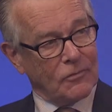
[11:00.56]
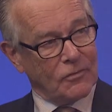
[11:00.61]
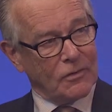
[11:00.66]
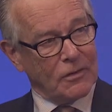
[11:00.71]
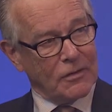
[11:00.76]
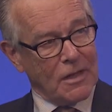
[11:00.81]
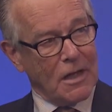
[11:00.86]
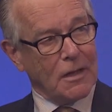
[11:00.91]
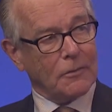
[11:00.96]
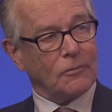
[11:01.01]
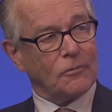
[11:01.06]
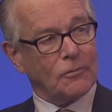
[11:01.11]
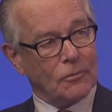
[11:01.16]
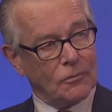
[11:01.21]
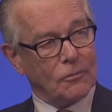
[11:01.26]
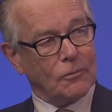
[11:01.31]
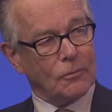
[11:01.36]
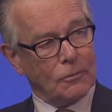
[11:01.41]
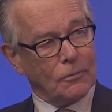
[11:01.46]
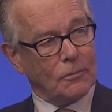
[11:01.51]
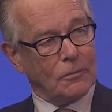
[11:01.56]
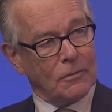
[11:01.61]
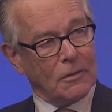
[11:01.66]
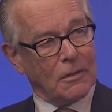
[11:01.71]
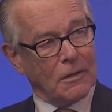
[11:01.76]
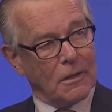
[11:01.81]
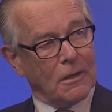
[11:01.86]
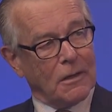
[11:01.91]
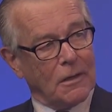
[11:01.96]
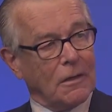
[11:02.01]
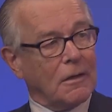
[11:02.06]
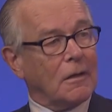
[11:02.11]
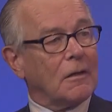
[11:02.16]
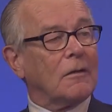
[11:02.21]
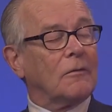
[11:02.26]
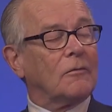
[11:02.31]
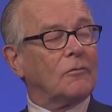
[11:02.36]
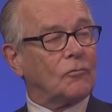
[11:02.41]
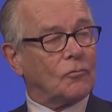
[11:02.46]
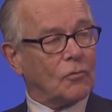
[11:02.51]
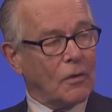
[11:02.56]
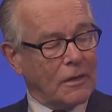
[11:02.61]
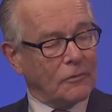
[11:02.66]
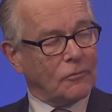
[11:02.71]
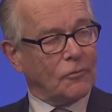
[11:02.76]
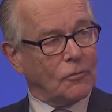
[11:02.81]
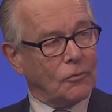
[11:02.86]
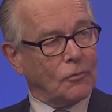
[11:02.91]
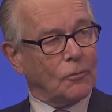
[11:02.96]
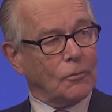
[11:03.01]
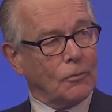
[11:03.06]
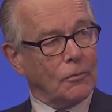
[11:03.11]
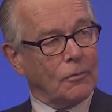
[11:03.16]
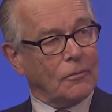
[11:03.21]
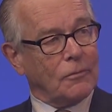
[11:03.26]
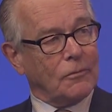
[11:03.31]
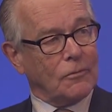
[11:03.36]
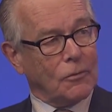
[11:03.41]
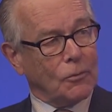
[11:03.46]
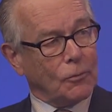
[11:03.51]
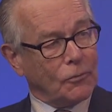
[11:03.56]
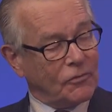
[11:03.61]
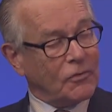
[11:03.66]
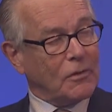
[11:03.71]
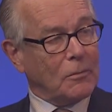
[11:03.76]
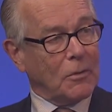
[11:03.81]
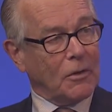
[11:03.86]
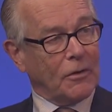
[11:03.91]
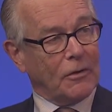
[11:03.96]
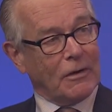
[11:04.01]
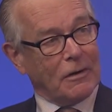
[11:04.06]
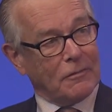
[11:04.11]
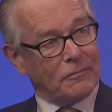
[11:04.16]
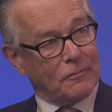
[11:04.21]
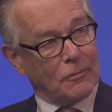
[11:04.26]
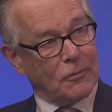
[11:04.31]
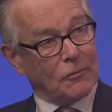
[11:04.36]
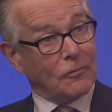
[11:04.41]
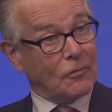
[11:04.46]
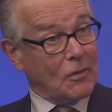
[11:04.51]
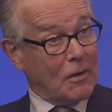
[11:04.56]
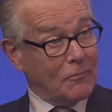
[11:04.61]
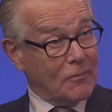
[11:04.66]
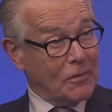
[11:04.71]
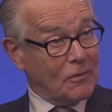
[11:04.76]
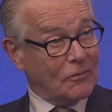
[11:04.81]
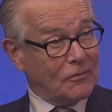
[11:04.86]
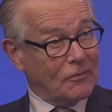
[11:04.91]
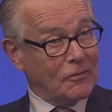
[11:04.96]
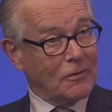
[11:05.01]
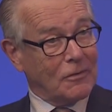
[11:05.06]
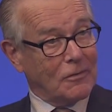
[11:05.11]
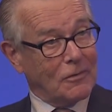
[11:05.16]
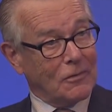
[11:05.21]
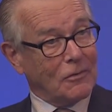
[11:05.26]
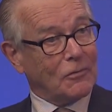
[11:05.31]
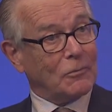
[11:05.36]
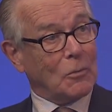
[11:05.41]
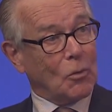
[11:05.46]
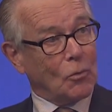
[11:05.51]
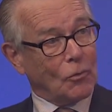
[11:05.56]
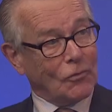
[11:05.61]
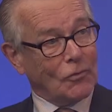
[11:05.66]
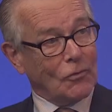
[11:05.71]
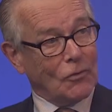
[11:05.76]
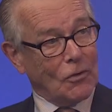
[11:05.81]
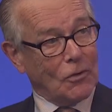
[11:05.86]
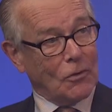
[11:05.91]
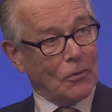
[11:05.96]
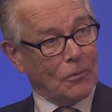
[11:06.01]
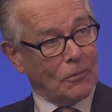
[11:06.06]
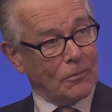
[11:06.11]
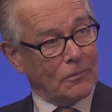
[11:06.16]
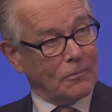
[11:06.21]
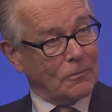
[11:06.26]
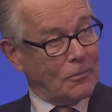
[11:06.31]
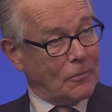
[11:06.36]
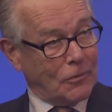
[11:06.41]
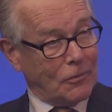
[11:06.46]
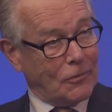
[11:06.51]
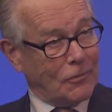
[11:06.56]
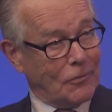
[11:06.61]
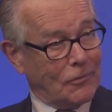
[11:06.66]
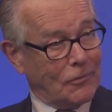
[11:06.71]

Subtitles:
set out to try to do new similar efforts. Obviously there is more to know, or?